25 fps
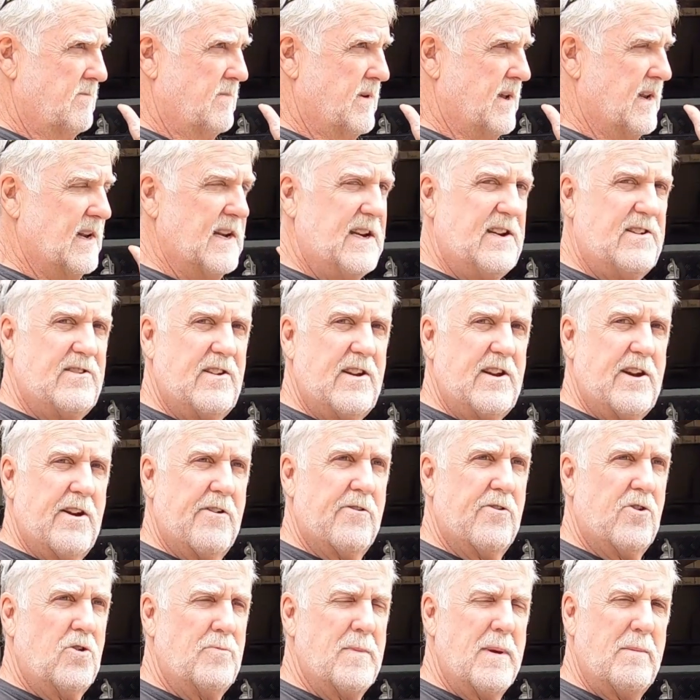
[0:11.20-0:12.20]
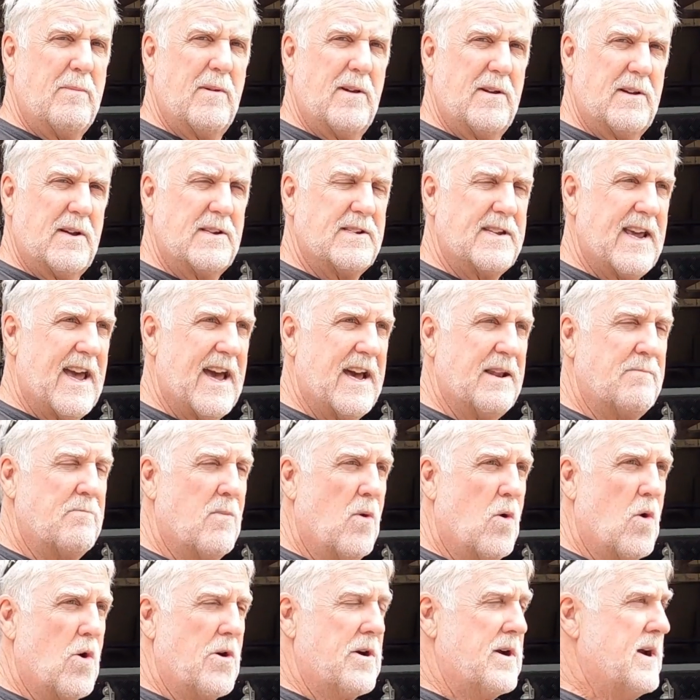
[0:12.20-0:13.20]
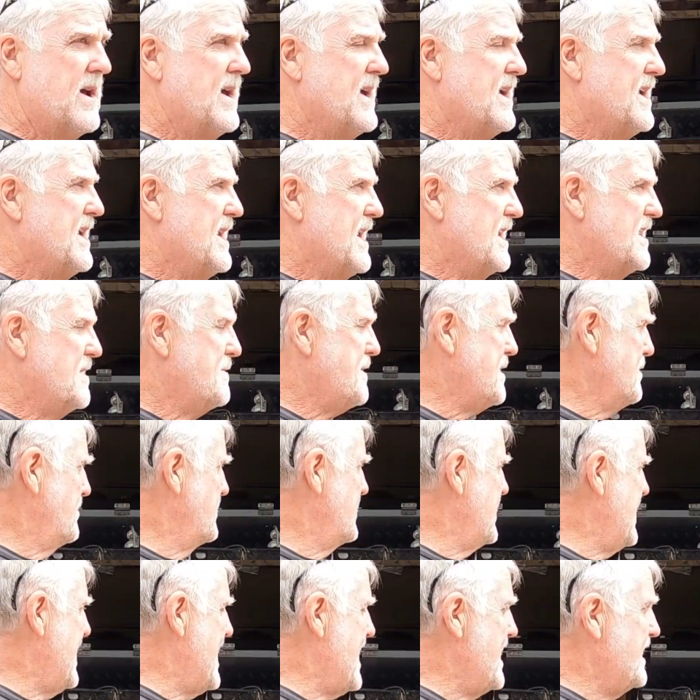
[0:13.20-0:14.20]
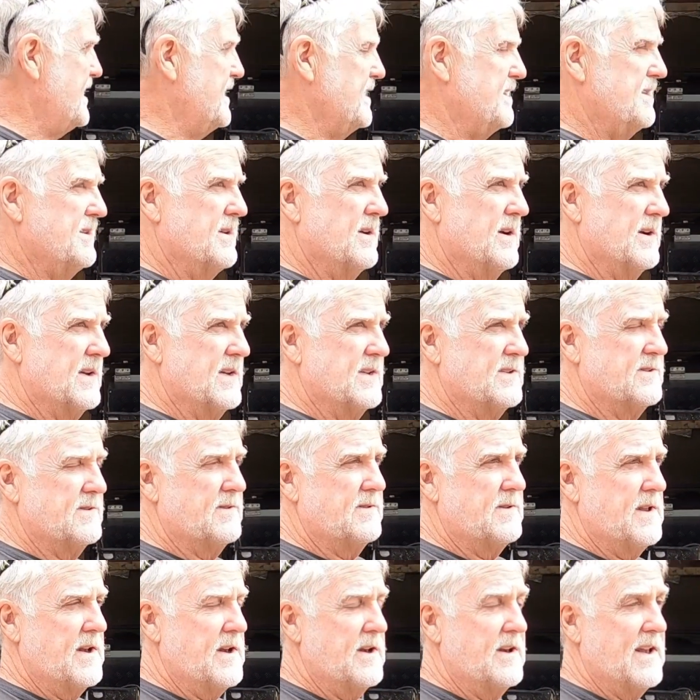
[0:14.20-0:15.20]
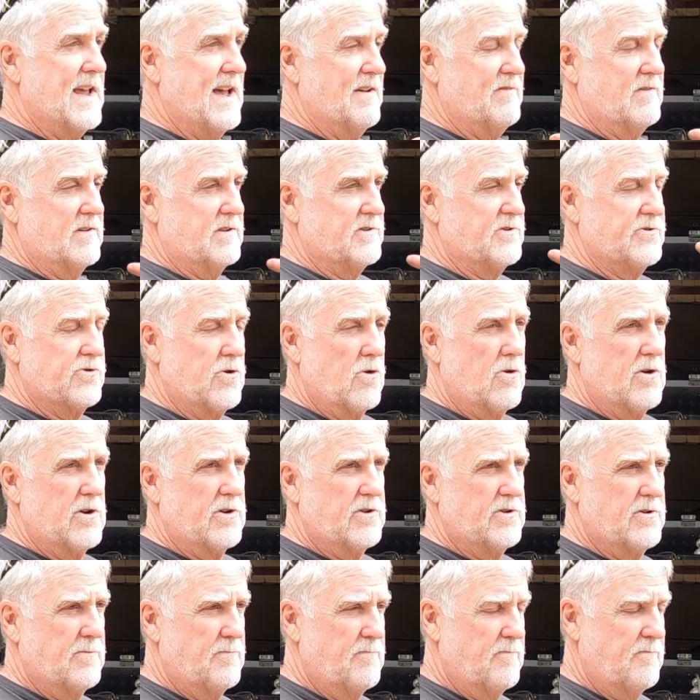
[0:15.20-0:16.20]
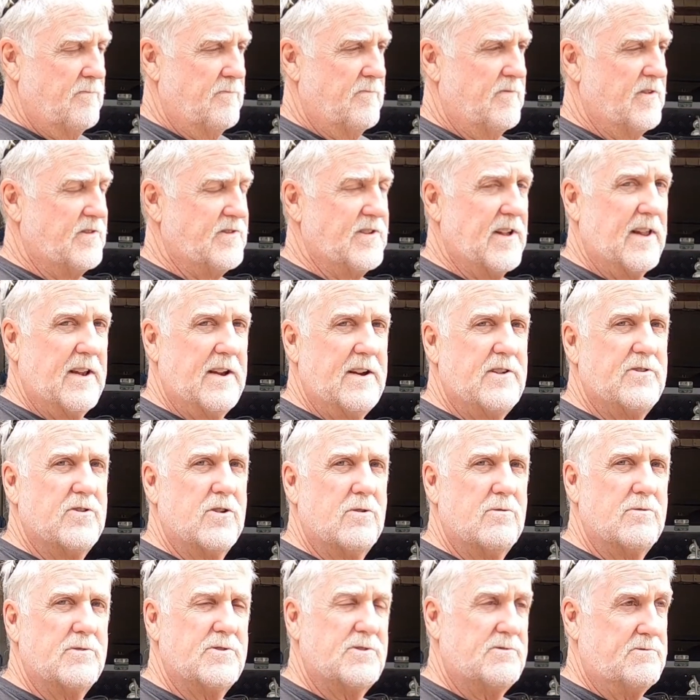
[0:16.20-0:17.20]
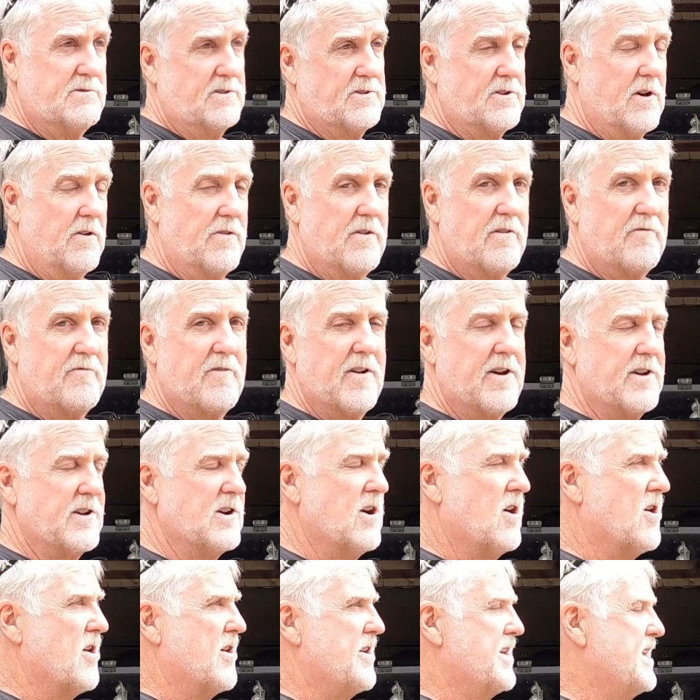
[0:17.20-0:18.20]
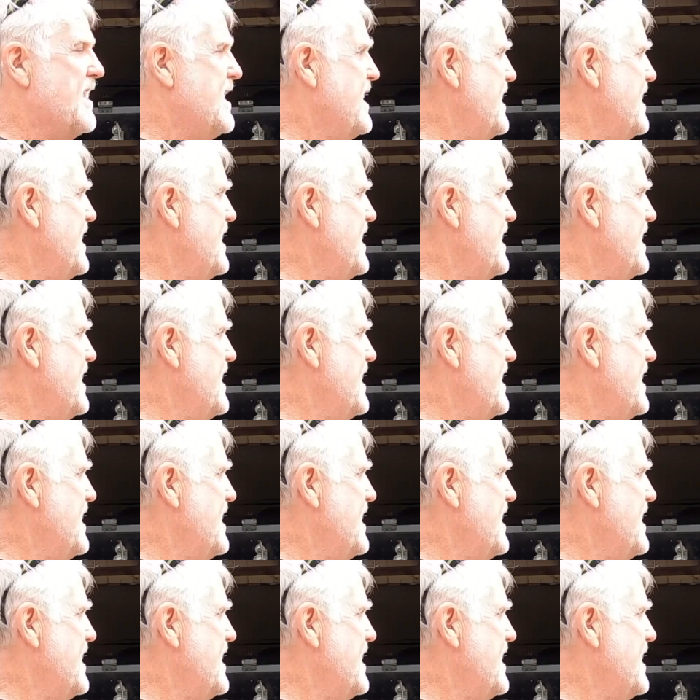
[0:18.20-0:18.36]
at least a year old, maybe a tad more, and the people that had it, I guess they didn't have a storage facility, so it was just on their front yard.